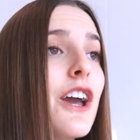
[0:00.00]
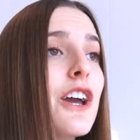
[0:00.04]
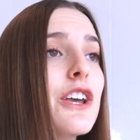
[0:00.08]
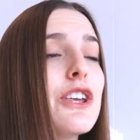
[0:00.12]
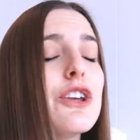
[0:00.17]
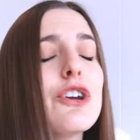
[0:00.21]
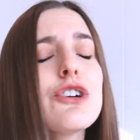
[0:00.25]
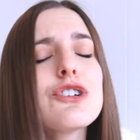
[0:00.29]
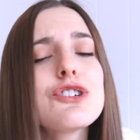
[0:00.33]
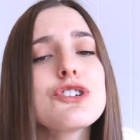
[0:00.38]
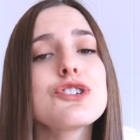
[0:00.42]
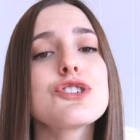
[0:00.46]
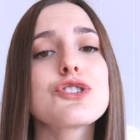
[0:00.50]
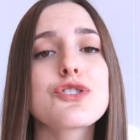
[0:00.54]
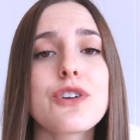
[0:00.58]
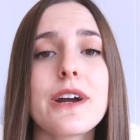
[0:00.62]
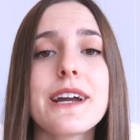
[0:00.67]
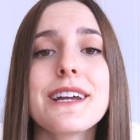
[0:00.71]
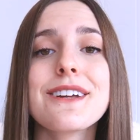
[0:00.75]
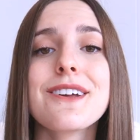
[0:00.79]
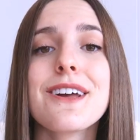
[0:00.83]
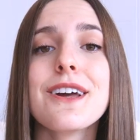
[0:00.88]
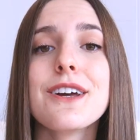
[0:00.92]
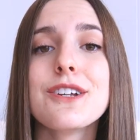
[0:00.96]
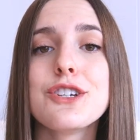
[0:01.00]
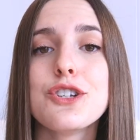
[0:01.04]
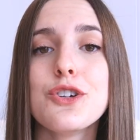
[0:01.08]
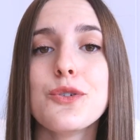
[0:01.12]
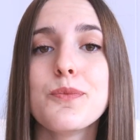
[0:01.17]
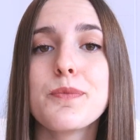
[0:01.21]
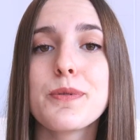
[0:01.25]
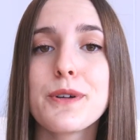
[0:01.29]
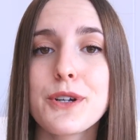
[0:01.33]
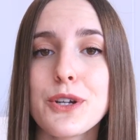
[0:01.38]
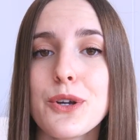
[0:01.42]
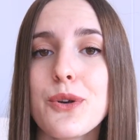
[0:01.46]
You're just trying to
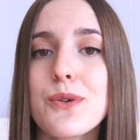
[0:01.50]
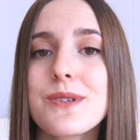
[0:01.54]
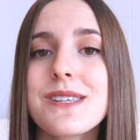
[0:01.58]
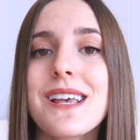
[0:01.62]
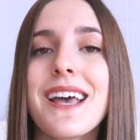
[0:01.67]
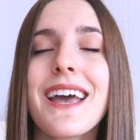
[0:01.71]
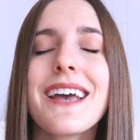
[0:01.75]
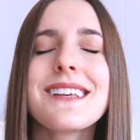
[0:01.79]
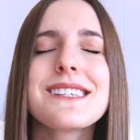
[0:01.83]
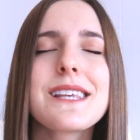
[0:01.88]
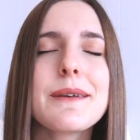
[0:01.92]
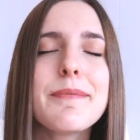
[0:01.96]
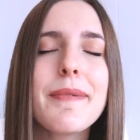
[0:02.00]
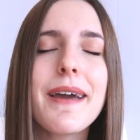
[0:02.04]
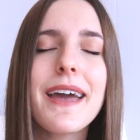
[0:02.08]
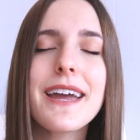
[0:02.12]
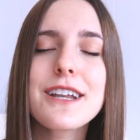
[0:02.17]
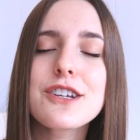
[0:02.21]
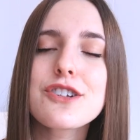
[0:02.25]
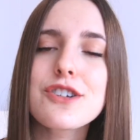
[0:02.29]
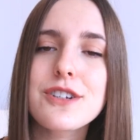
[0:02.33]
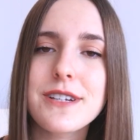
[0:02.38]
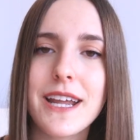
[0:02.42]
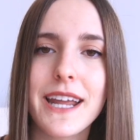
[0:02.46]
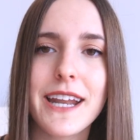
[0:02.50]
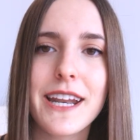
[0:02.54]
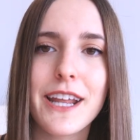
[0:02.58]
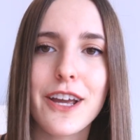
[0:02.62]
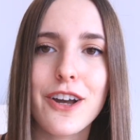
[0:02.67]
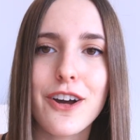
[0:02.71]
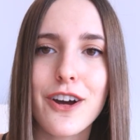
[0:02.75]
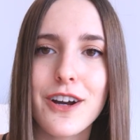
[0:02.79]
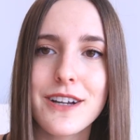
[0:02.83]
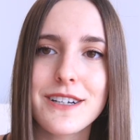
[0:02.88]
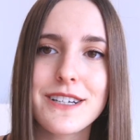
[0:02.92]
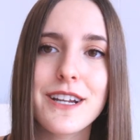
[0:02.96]
produce some entertaining
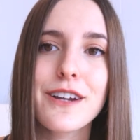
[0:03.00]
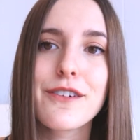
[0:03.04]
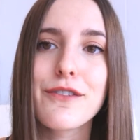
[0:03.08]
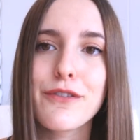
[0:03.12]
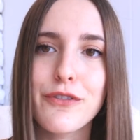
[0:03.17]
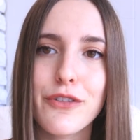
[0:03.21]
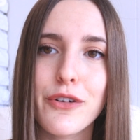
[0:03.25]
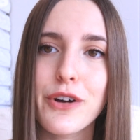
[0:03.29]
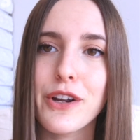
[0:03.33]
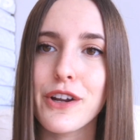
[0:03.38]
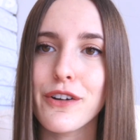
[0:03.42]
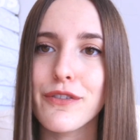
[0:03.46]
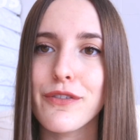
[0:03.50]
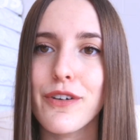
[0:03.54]
content for your